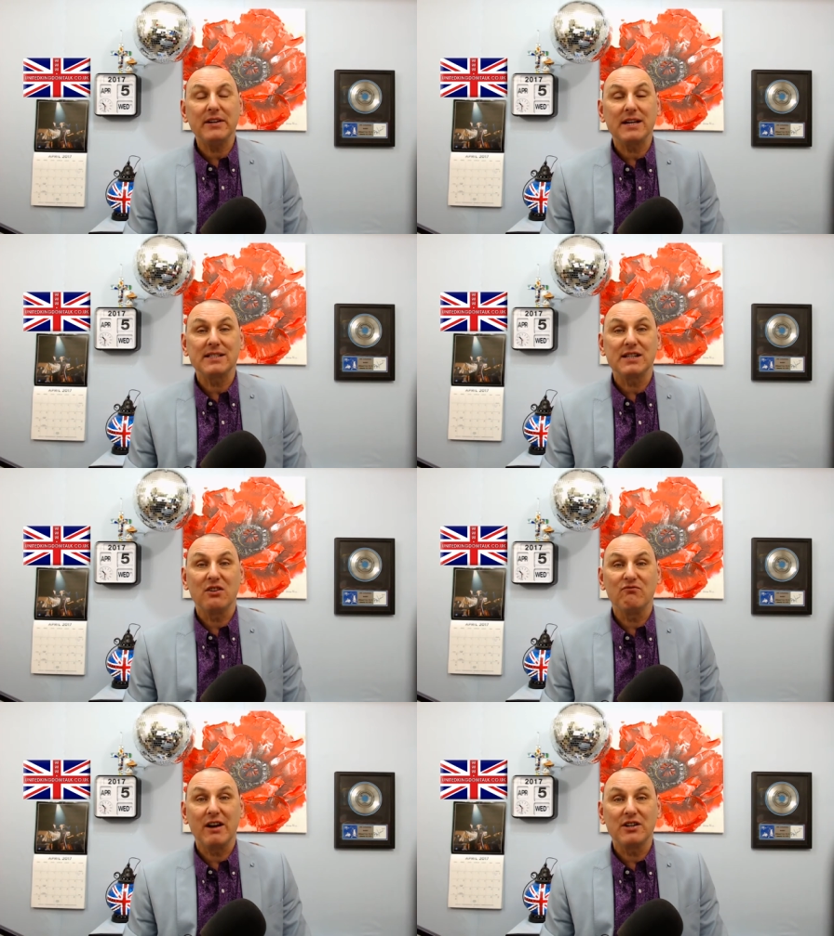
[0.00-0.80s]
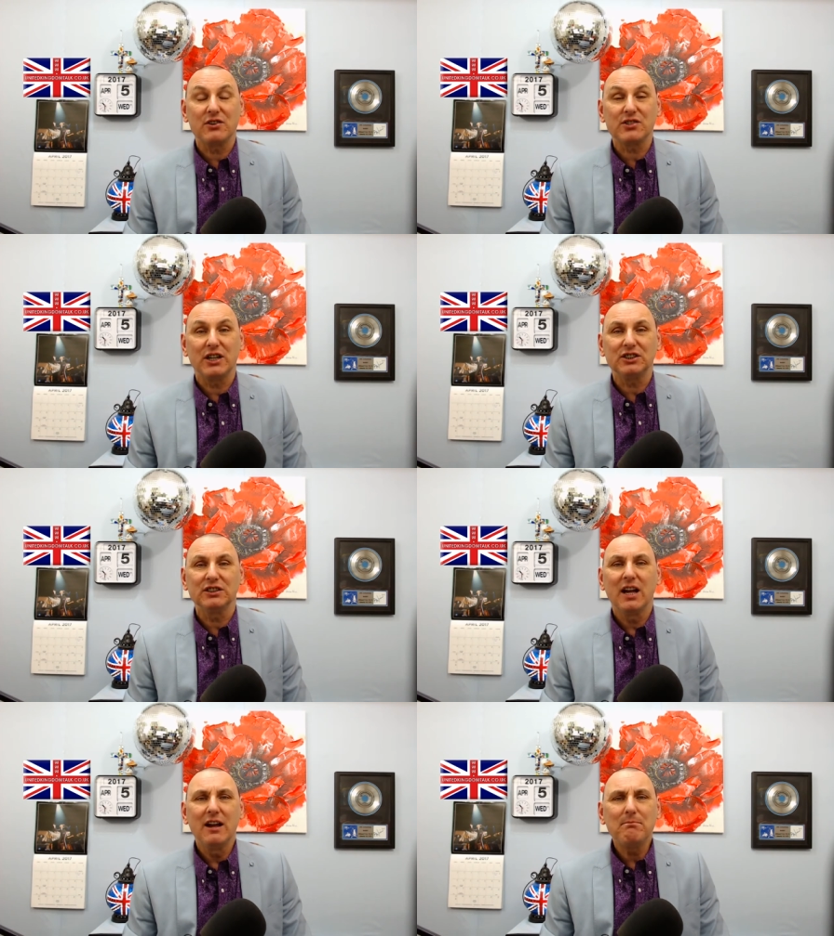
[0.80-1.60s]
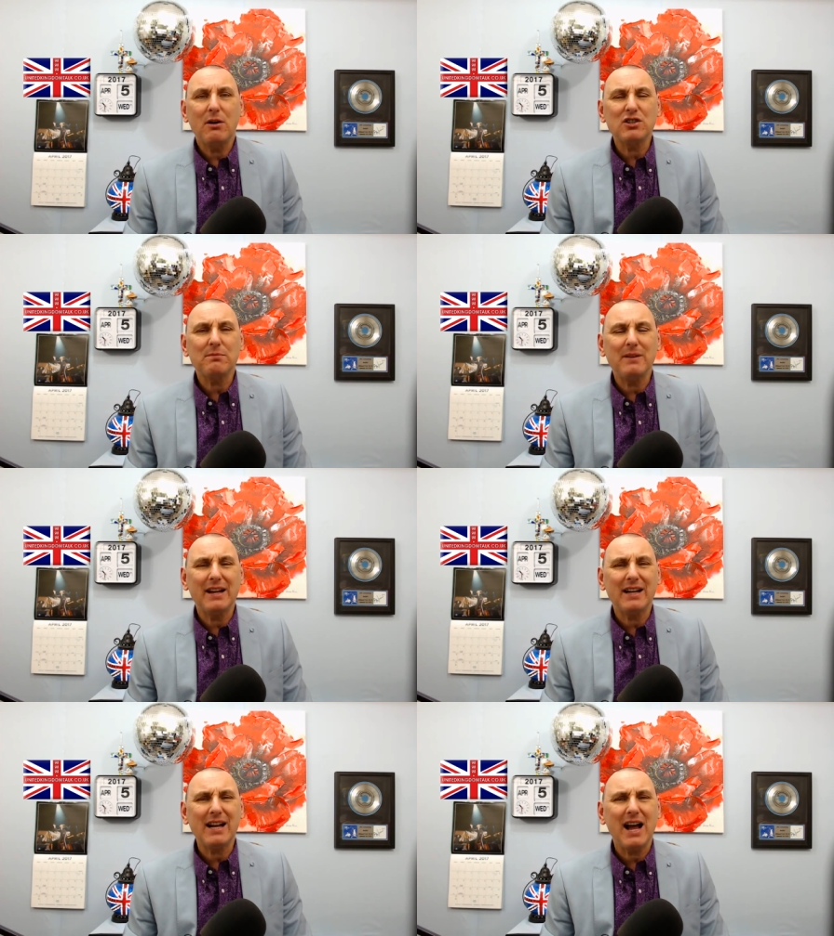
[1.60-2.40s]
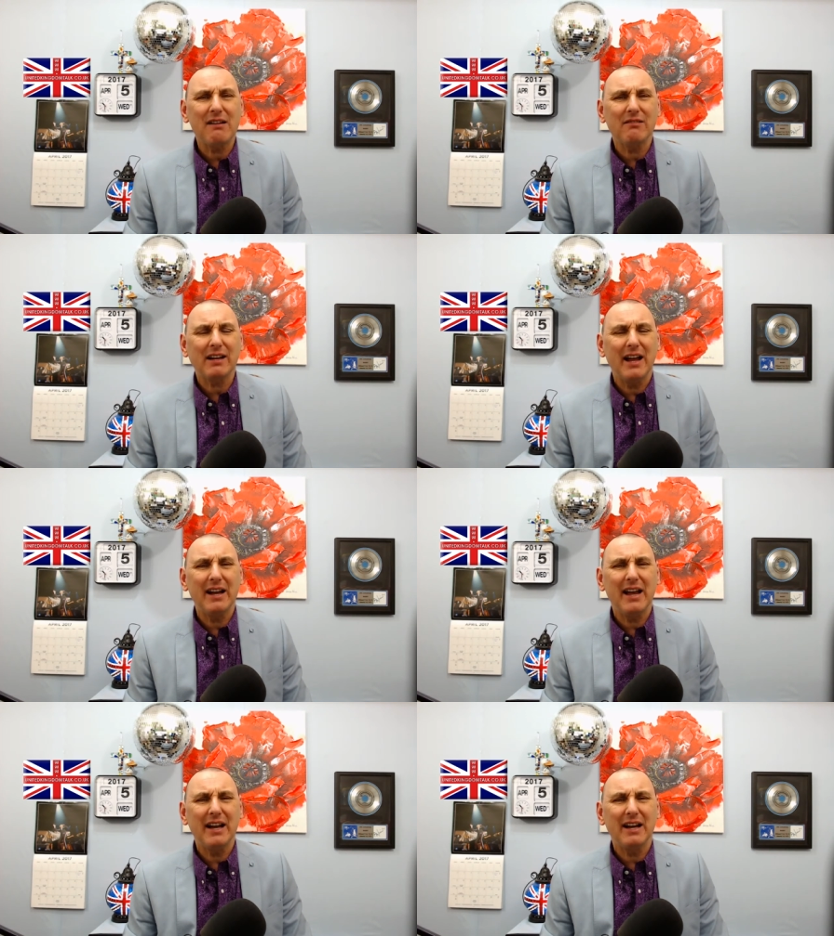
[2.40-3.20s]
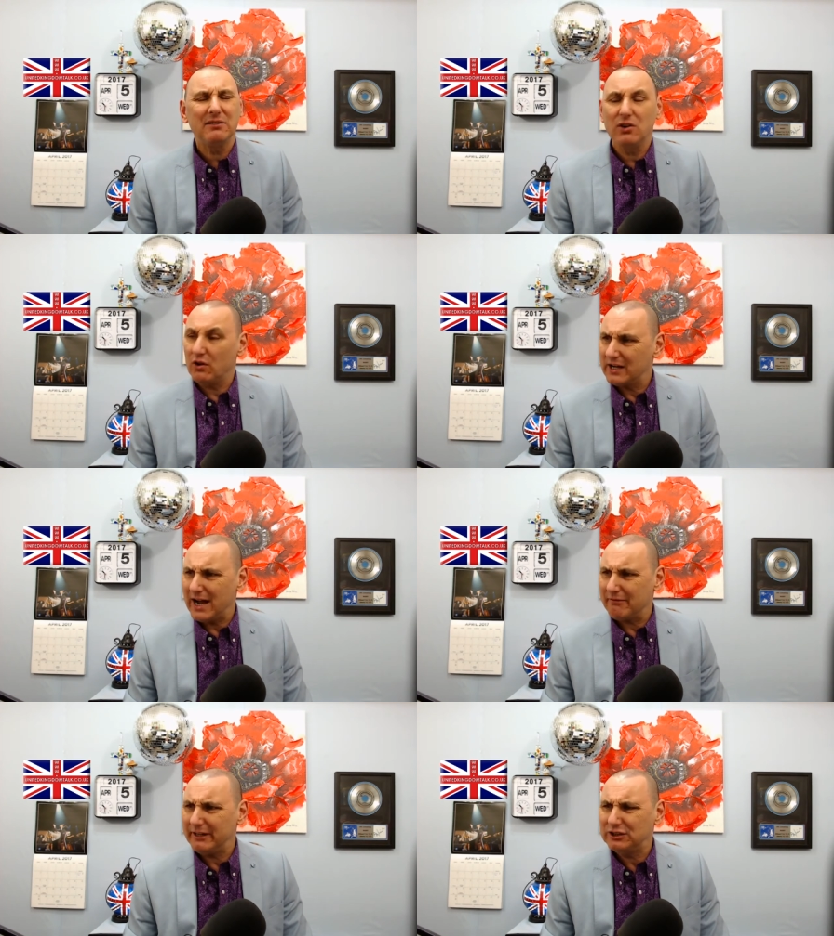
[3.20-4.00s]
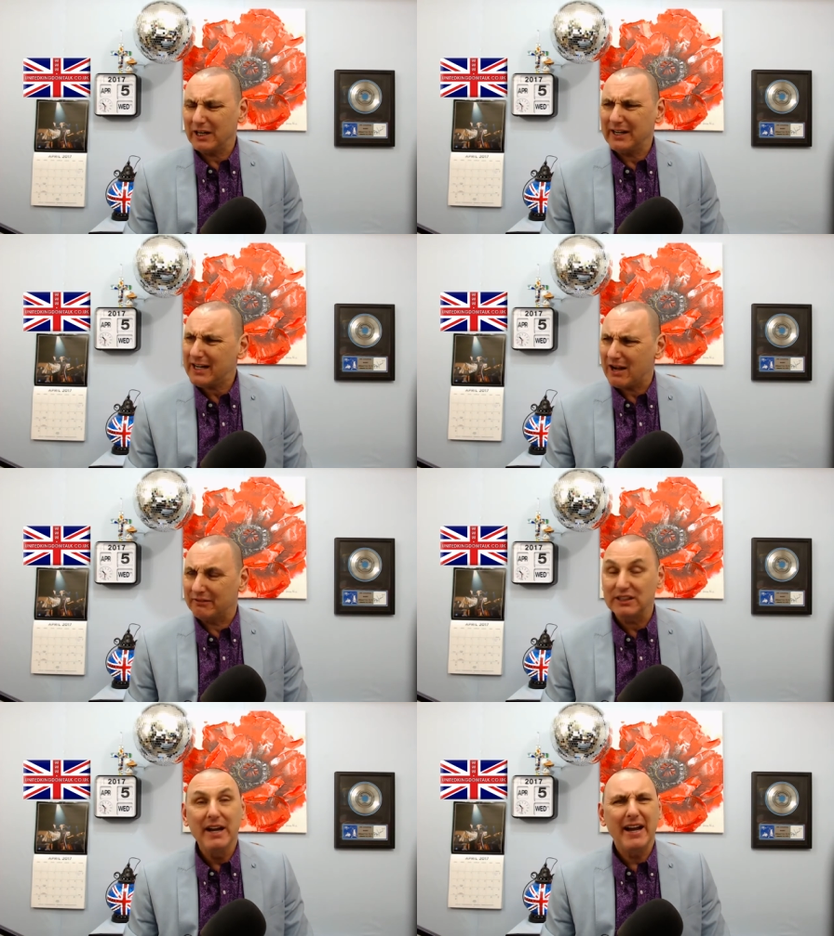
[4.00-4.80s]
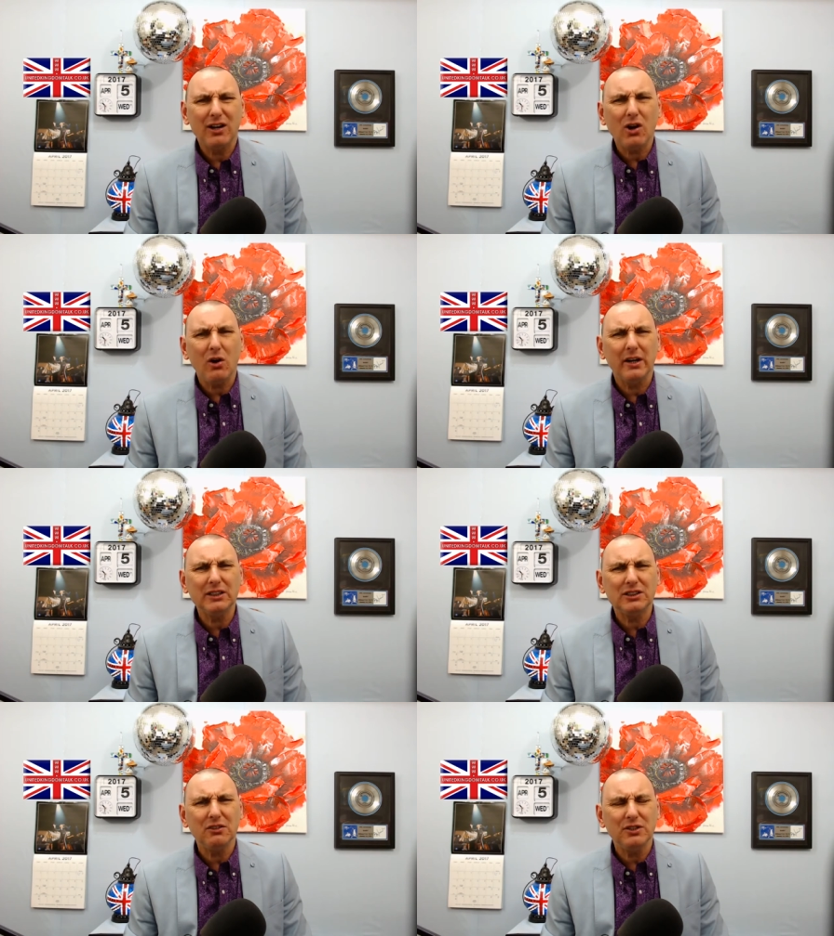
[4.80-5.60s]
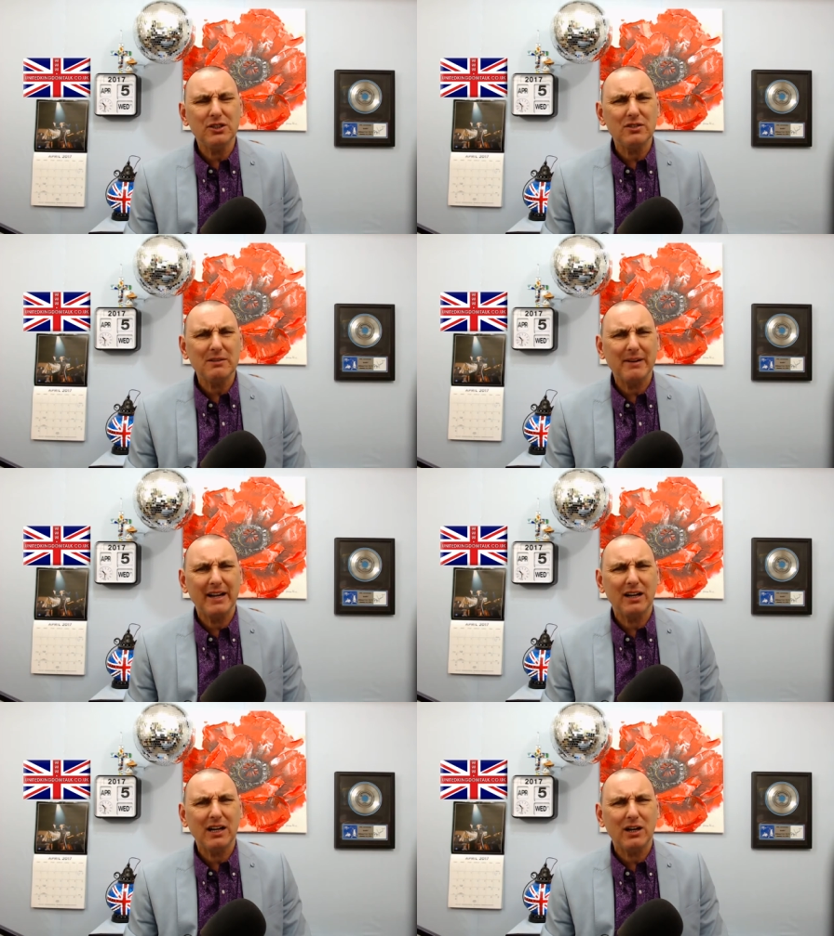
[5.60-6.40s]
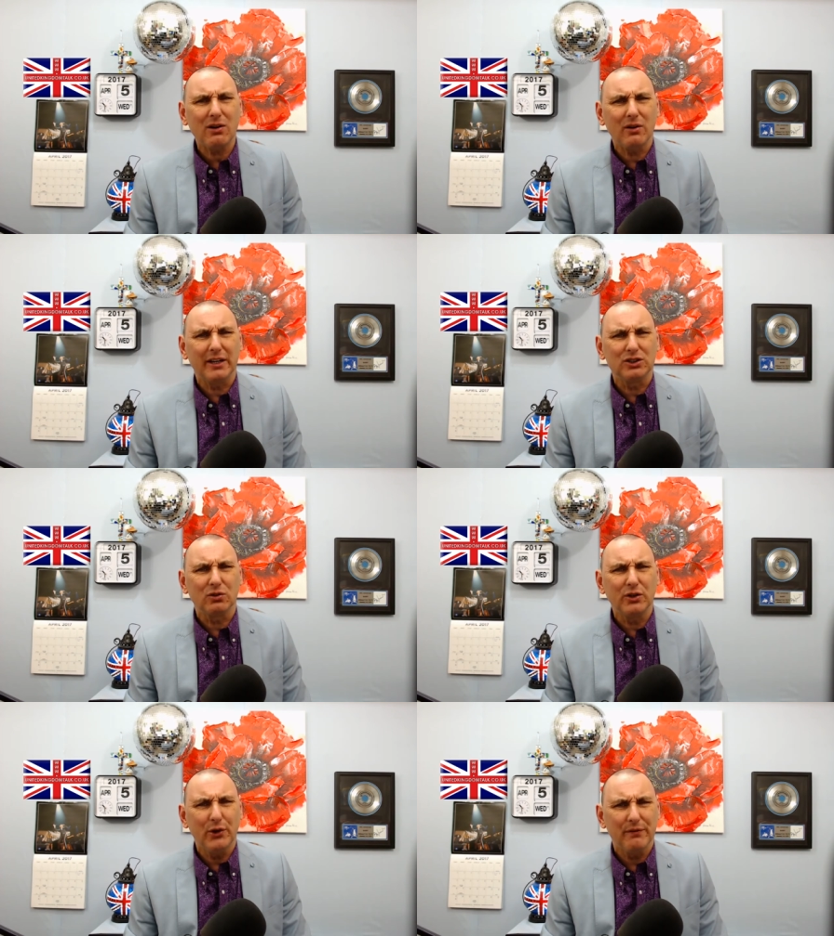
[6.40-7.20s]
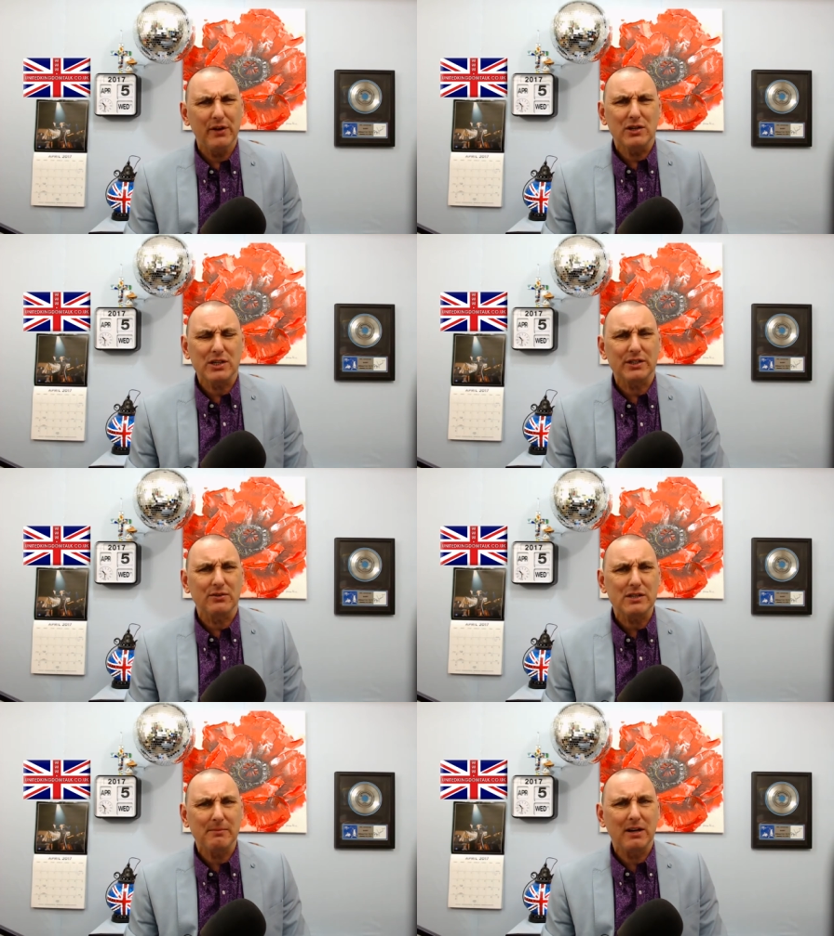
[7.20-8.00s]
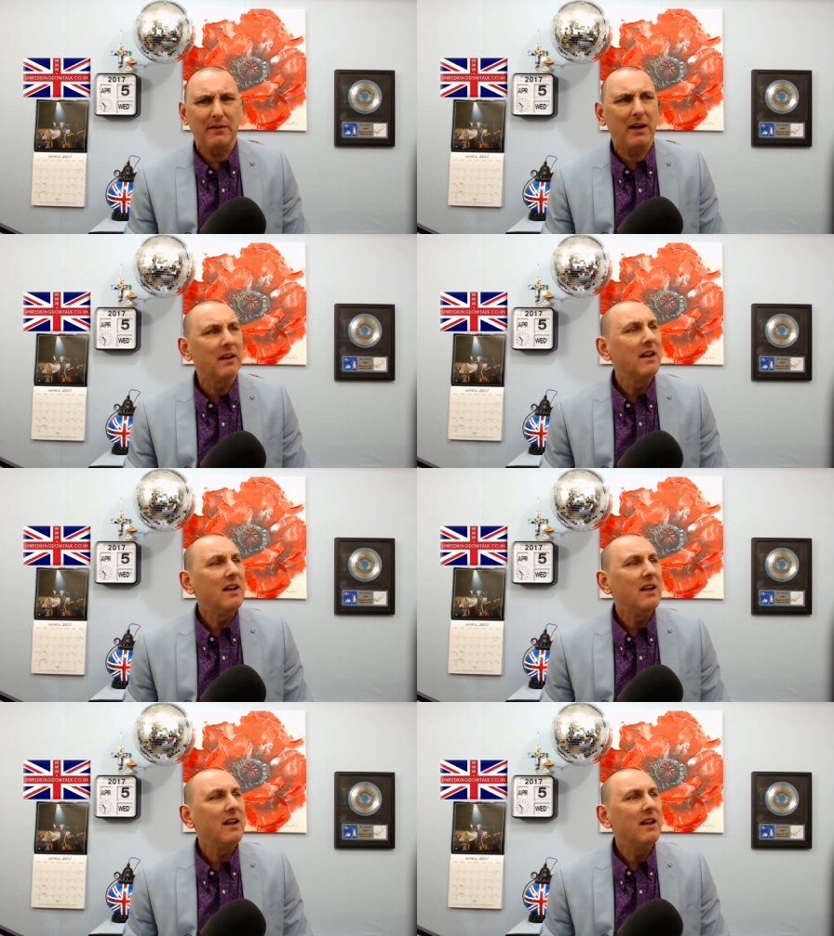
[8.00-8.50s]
He does his own radio stations, possibly in a car, in in a, not a carriage, in a carriage, in a college. Don't you do something in a college or university or something like that?